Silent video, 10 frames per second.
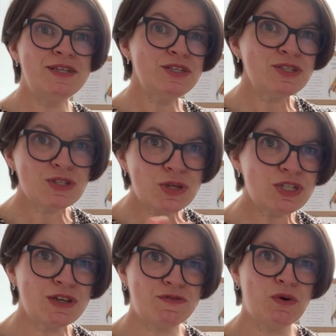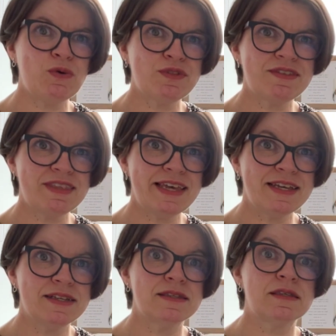searching for all the
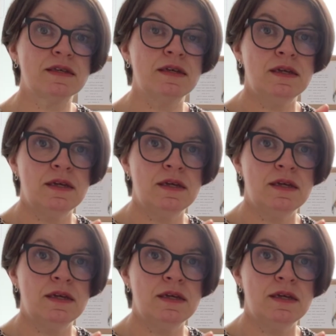things,